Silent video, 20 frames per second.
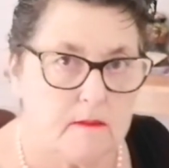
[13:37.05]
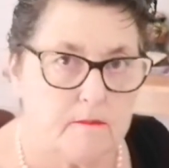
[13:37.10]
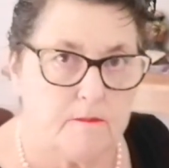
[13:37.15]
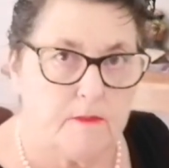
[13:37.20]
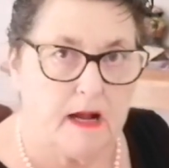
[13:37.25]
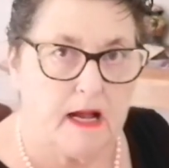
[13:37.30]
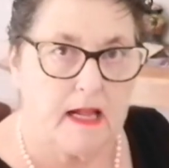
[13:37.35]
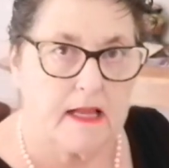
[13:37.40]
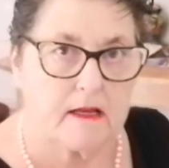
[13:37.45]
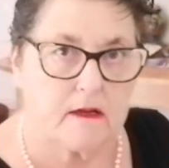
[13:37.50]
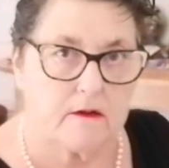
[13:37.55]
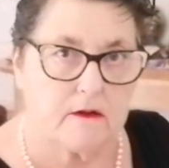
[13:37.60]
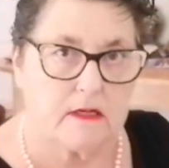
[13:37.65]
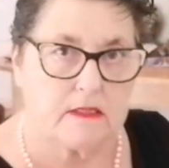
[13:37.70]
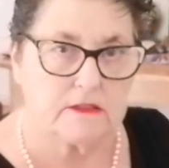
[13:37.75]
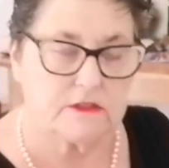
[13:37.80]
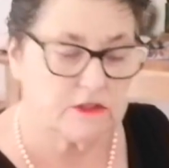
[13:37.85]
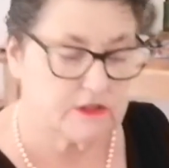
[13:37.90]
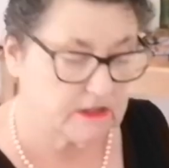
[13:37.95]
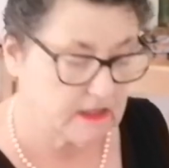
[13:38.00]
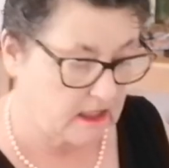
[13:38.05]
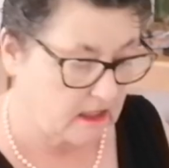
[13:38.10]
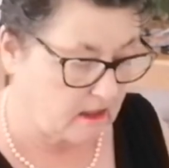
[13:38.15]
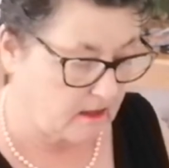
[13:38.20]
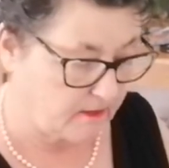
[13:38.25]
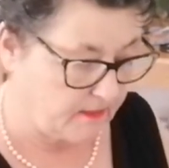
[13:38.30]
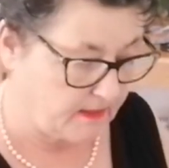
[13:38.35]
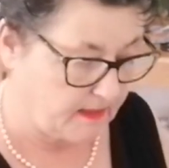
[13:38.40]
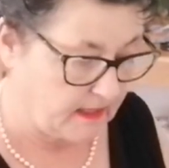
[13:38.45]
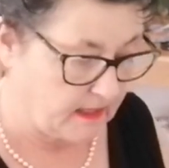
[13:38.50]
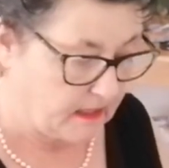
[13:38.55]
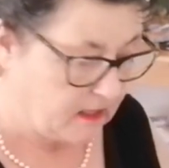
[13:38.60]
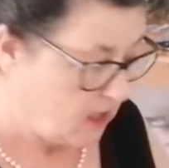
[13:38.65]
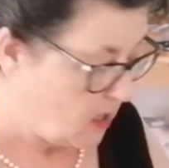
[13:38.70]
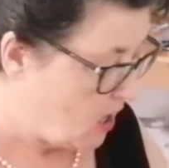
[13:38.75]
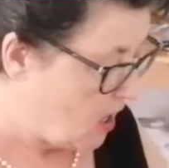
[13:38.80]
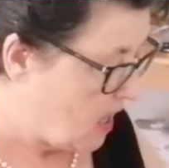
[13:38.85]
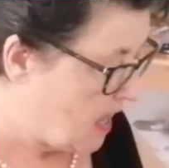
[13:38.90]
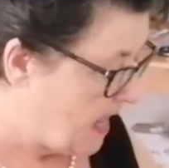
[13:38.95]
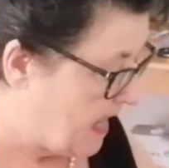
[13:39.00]
pie crust shell thing
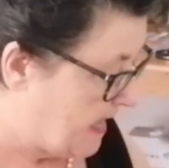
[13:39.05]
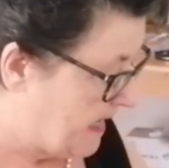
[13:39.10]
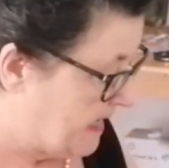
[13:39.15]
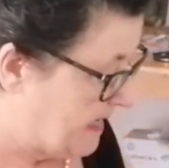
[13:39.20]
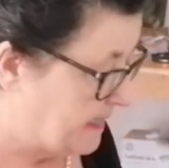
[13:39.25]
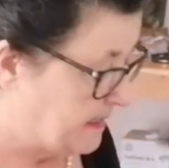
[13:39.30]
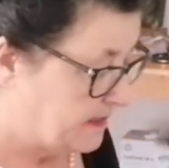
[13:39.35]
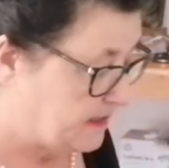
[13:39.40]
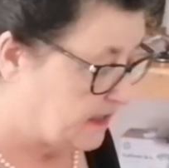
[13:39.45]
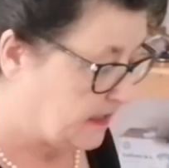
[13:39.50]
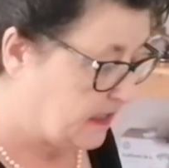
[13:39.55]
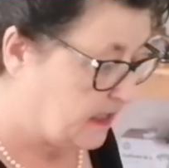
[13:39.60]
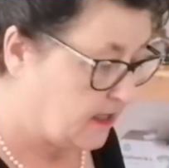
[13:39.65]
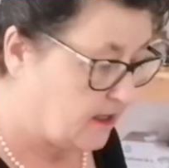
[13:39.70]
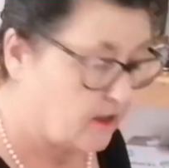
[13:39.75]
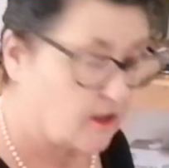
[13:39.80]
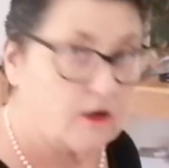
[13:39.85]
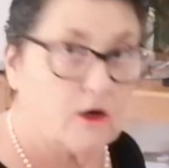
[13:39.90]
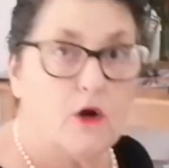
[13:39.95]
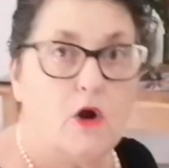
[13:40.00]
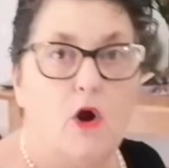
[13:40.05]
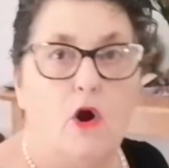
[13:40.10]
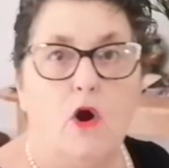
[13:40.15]
into here